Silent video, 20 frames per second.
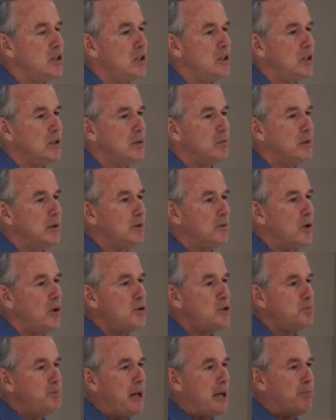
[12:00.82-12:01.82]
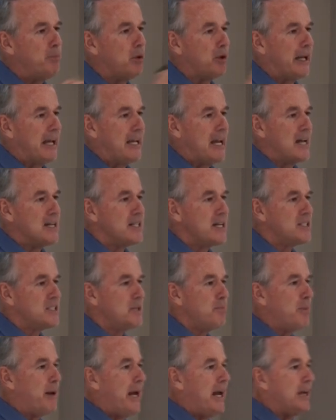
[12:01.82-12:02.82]
you, those people can
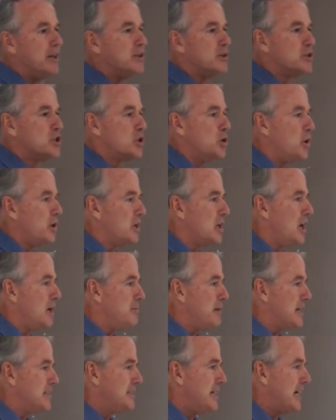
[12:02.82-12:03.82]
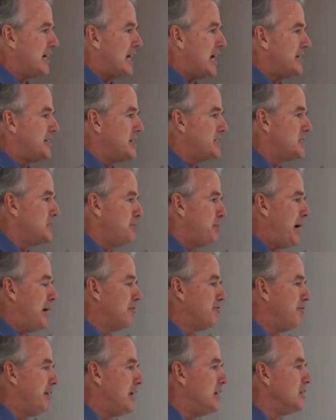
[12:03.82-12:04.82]
anticipate shortcomings, they can
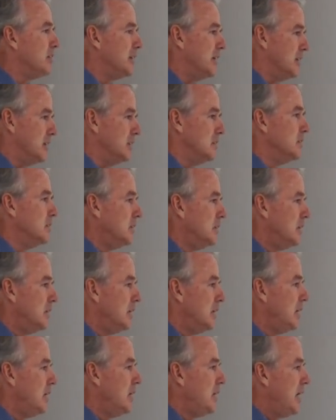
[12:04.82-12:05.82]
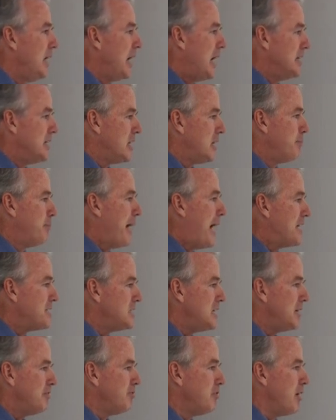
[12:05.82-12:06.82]
anticipate failure. And the
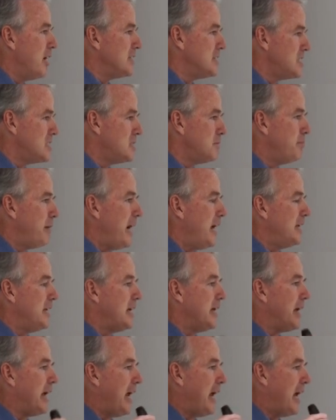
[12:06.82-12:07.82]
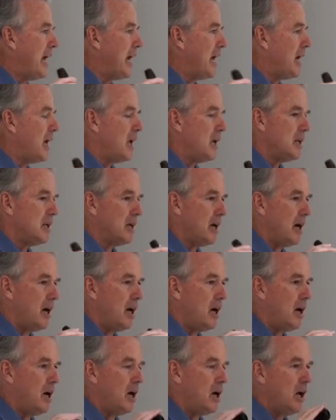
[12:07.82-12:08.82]
capacity for anticipating and
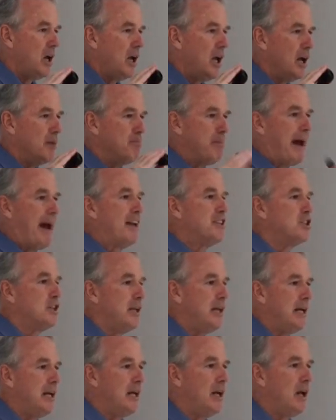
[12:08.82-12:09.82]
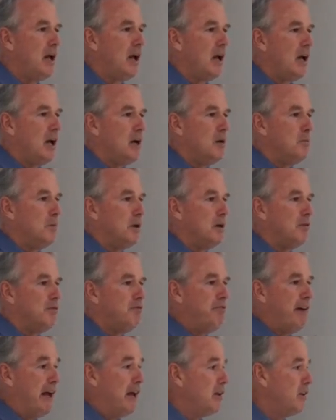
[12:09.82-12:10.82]
uh, imagining
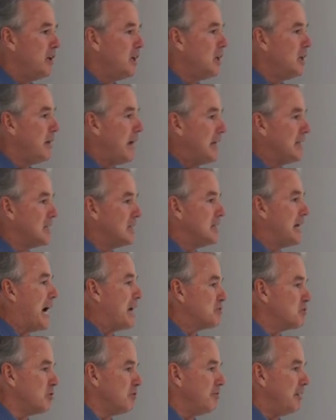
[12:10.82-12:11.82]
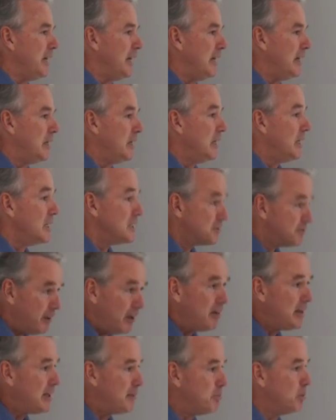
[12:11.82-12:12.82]
failure and catastrophe is
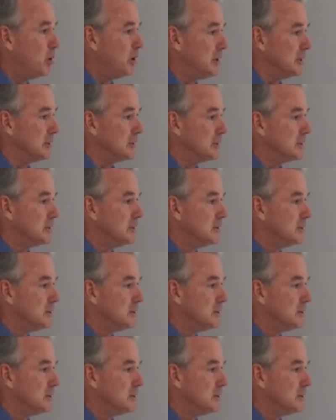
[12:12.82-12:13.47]
very important.